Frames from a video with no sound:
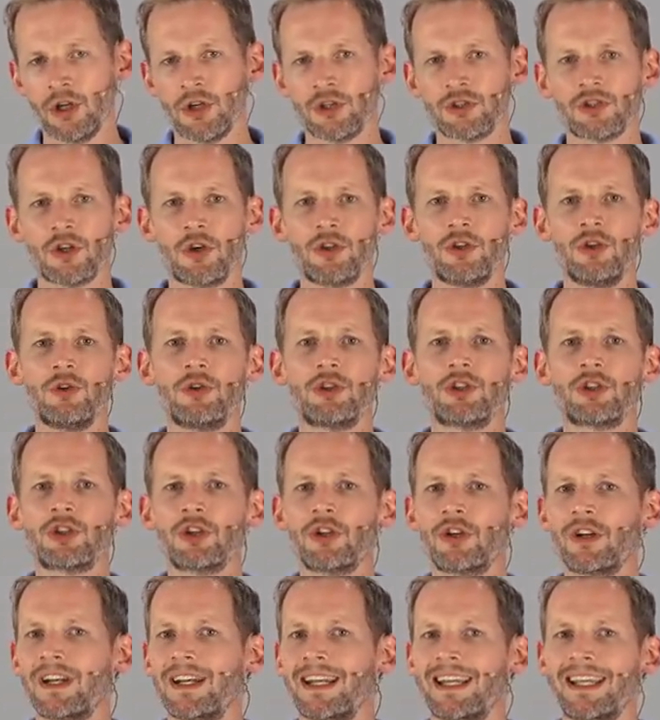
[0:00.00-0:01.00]
So you
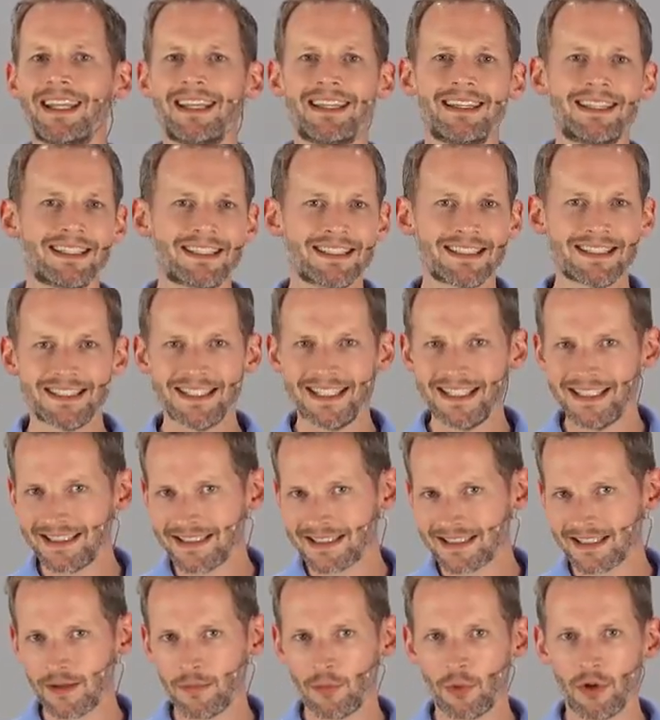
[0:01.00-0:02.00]
shouldn't need to see
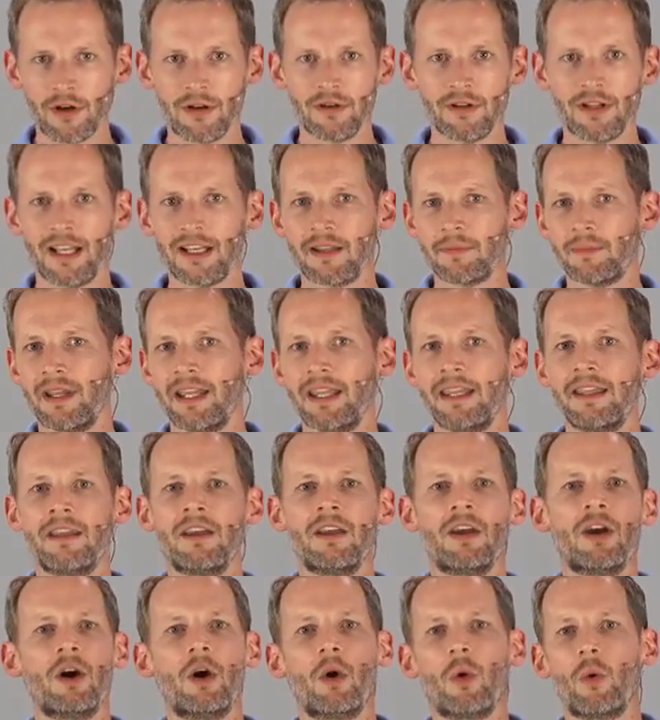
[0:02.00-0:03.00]
someone like me
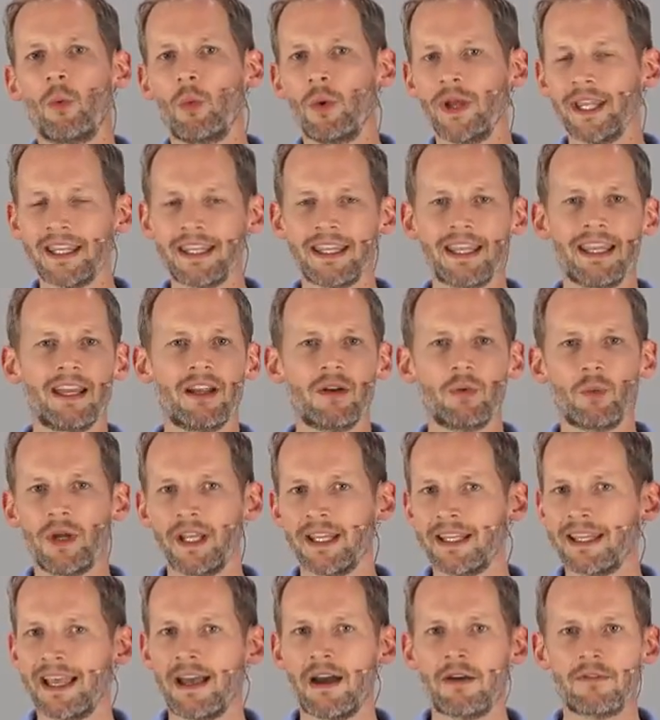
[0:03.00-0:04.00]
week in,
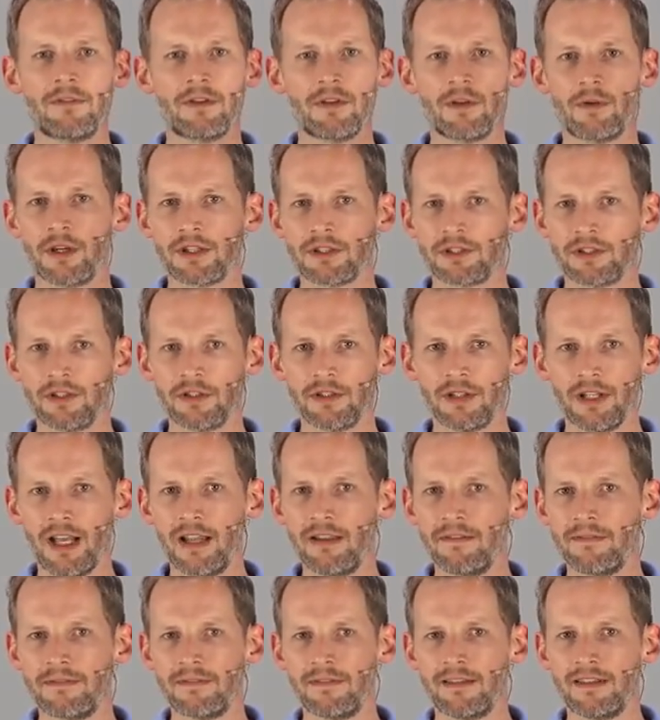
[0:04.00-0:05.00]
week out for the rest of your
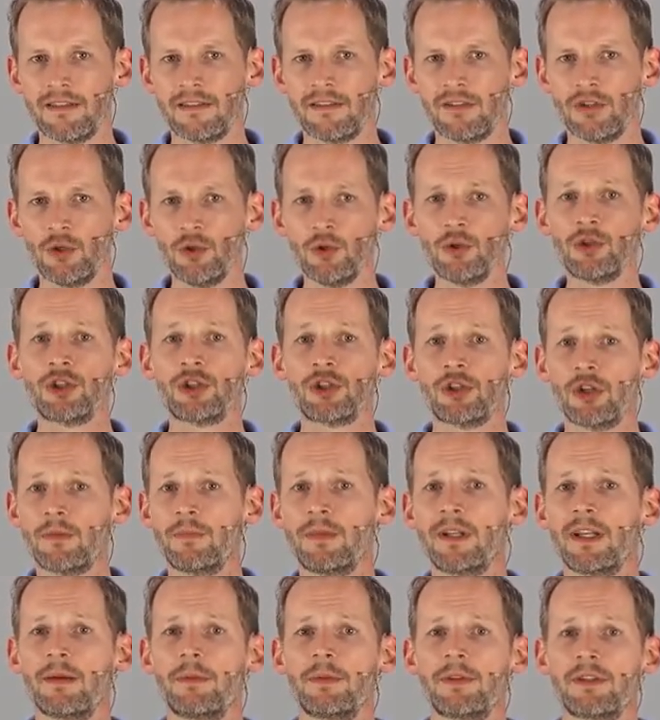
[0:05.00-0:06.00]
life. You should
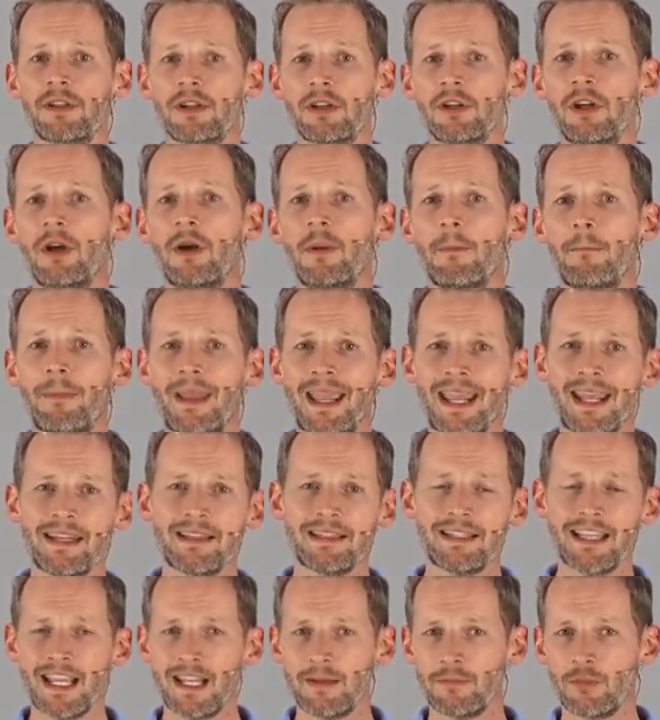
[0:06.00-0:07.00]
be able to
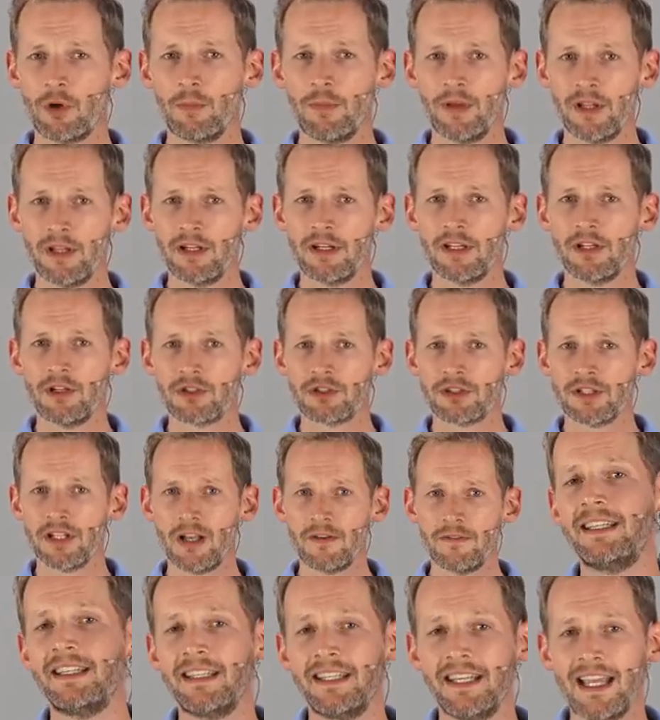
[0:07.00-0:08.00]
maintain mobility
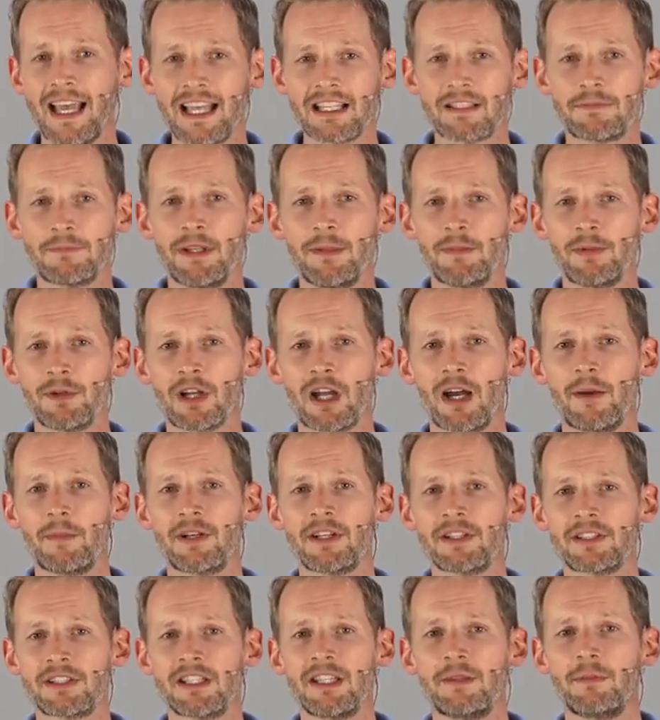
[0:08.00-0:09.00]
yourself. Yes, people come
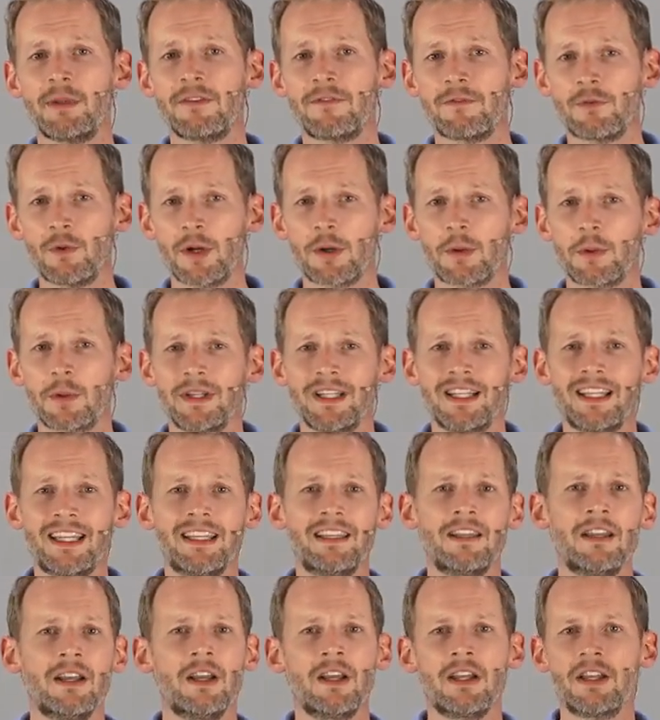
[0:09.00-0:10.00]
in to see me
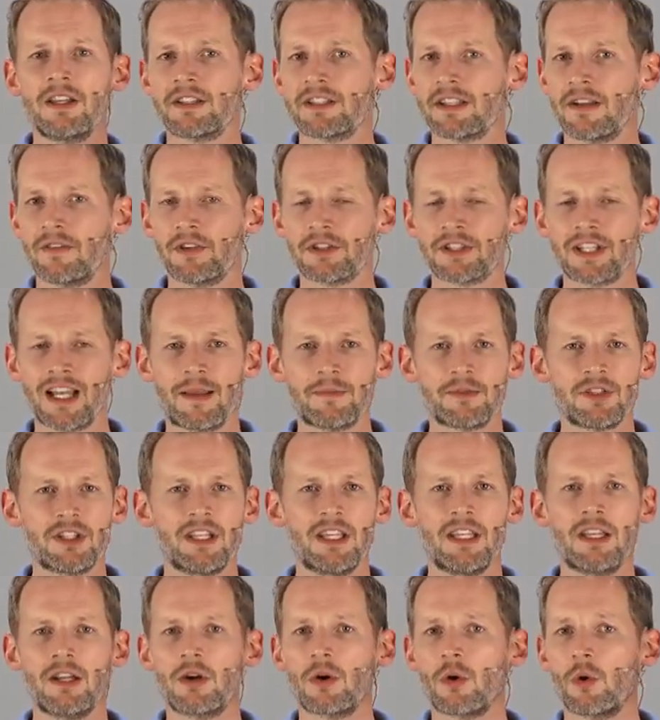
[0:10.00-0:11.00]
frequently, several times a
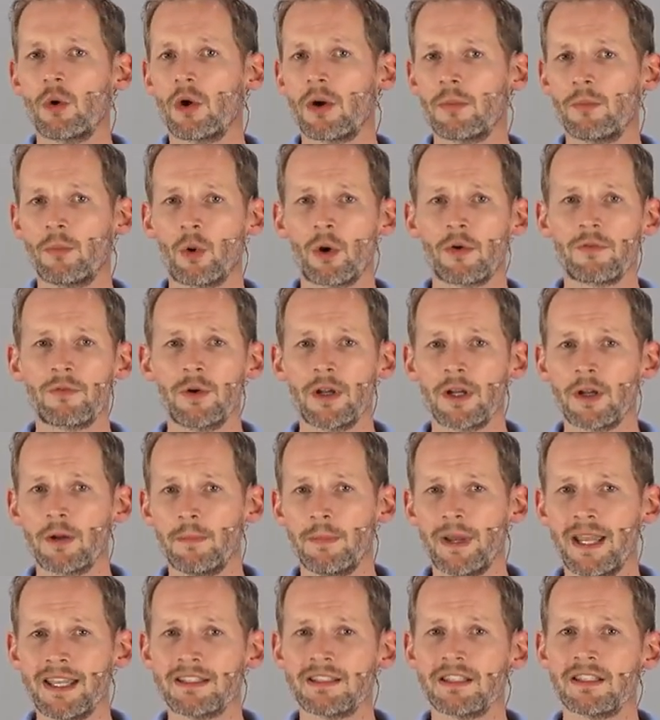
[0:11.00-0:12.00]
year, or at more
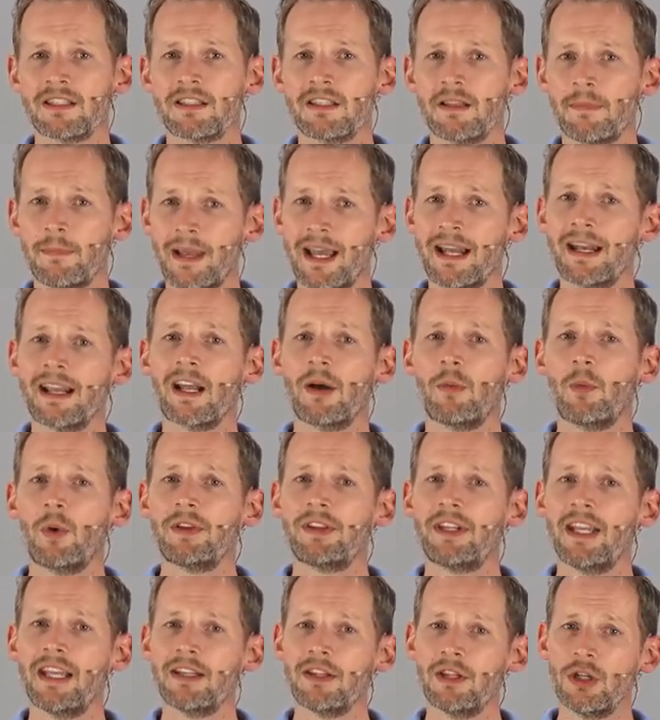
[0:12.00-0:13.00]
frequent basis, depending on
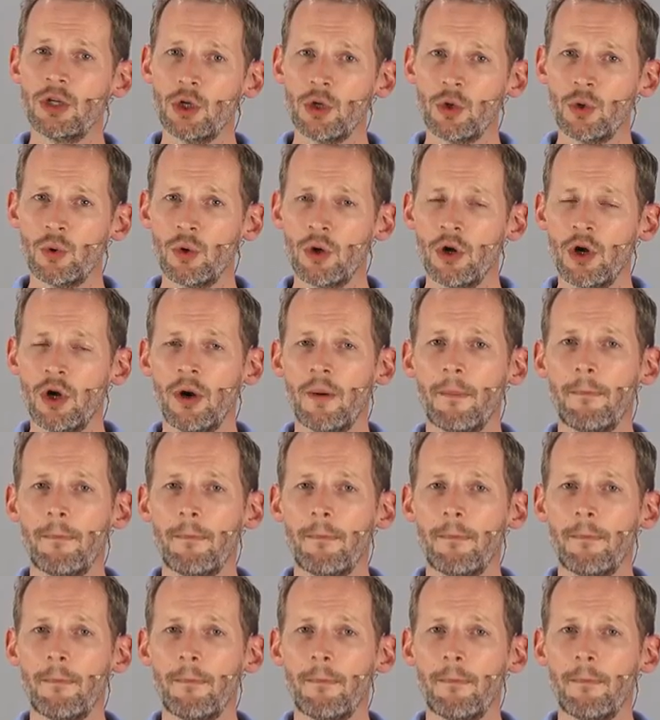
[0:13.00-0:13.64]
what they do.